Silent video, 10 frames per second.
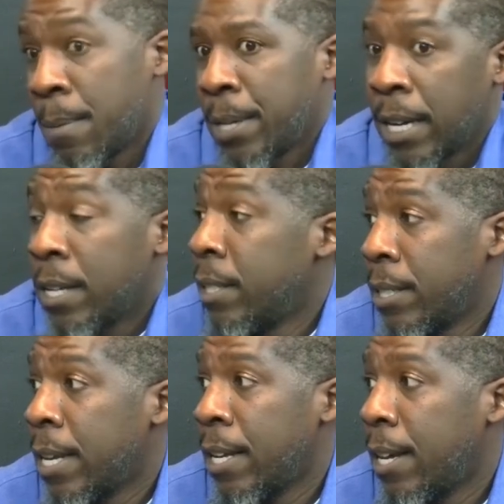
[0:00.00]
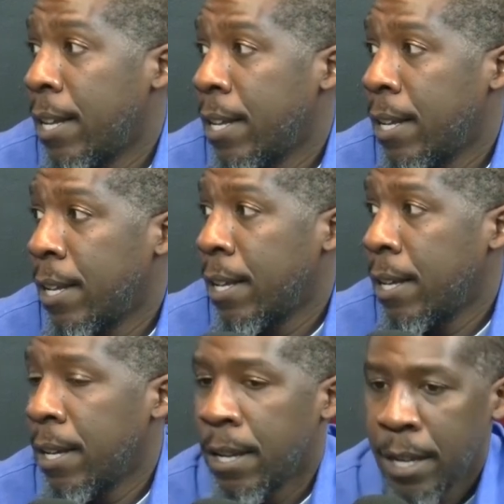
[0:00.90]
I mean, I can understand that. Mm
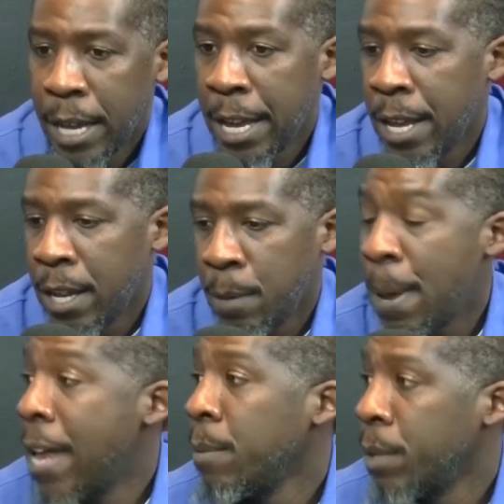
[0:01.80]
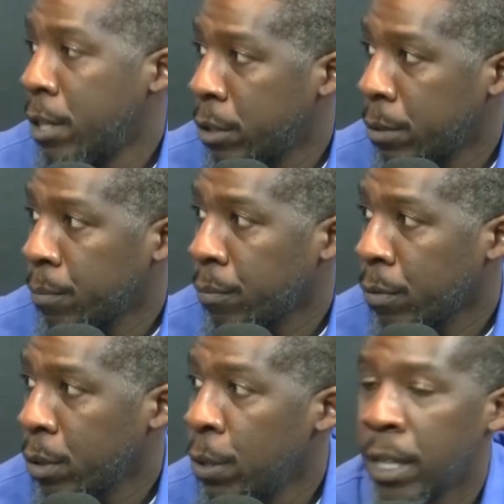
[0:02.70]
-hmm. And Patty Mills,
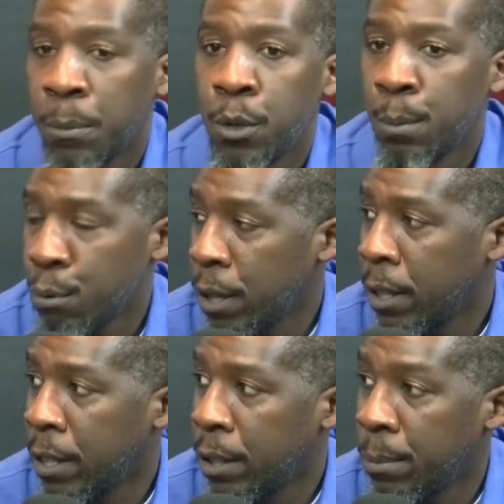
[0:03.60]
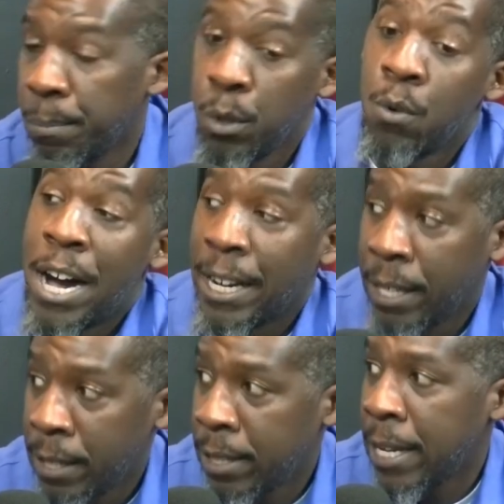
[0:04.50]
who ended up going to Brooklyn who I
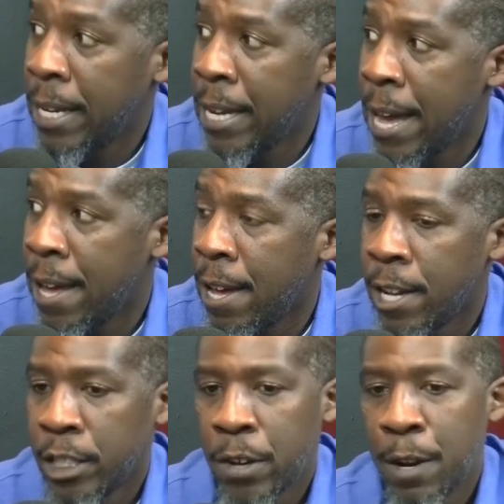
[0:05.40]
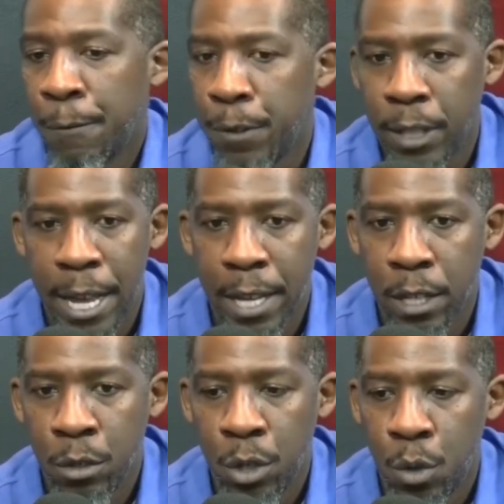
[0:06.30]
can understand that. So I don't feel
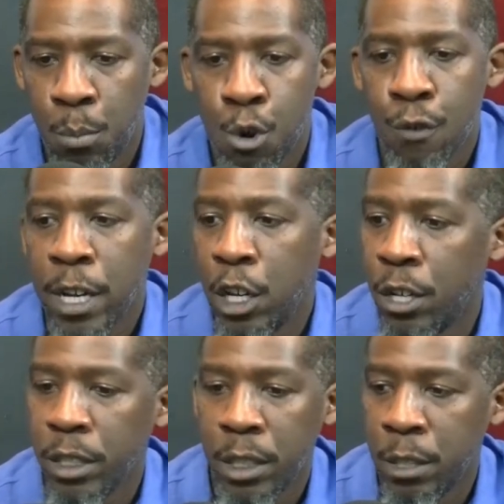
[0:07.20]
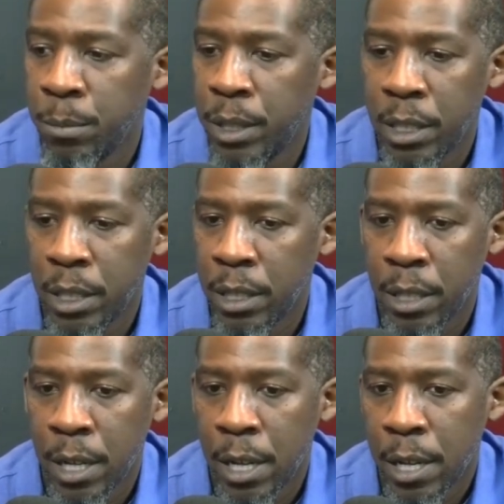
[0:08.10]
like, you know, Morey lost them
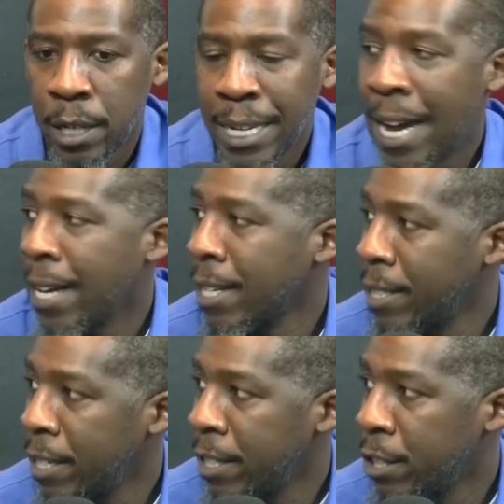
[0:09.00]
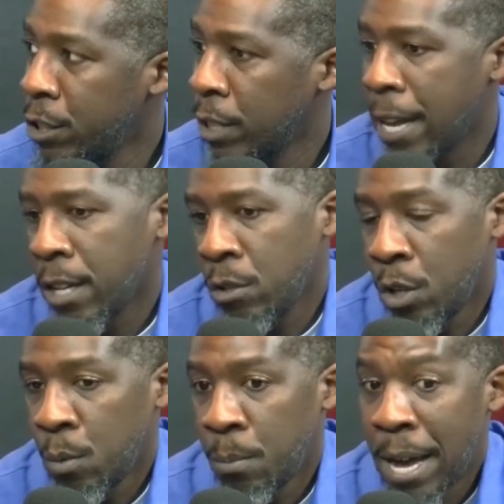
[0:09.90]
to non-contenders like, you
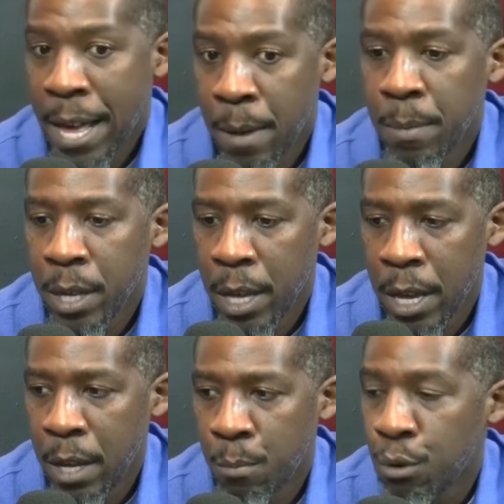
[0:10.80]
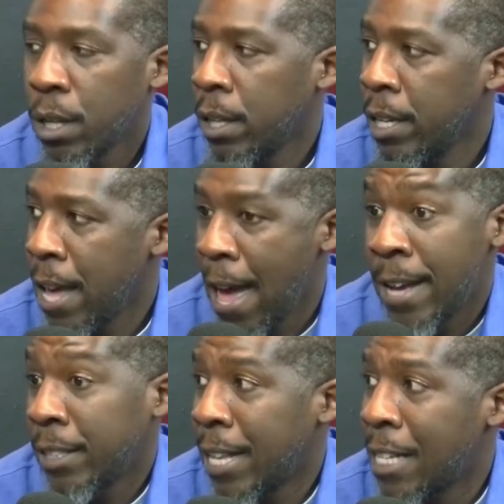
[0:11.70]
know, Miami and Brooklyn
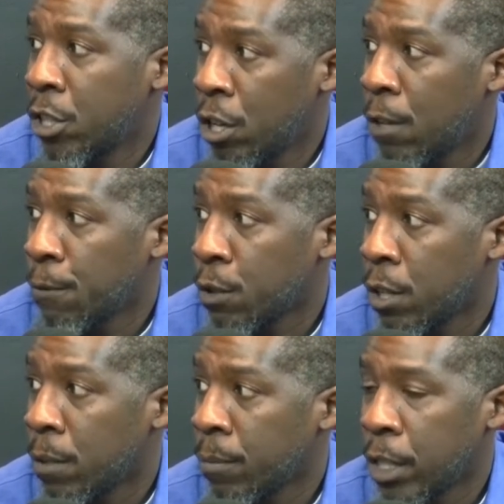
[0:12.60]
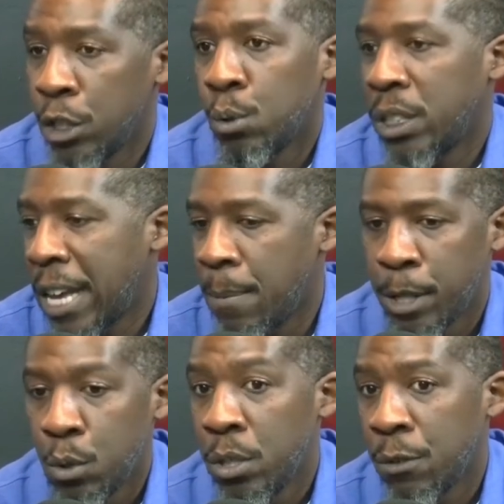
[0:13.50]
has a lot to offer. Mm-hmm. There's no shame
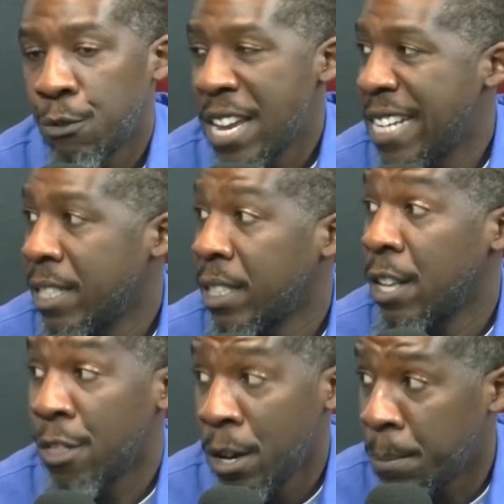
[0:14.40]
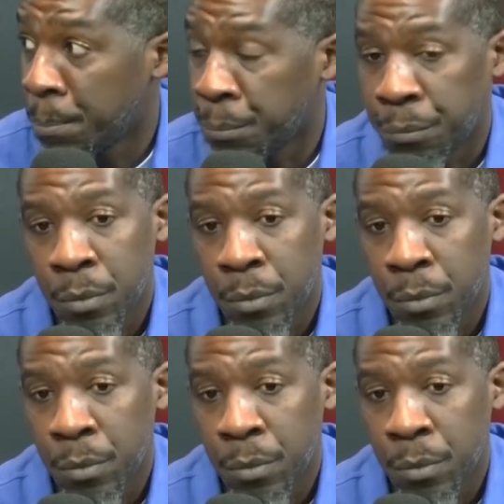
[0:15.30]
in losing free agents to them.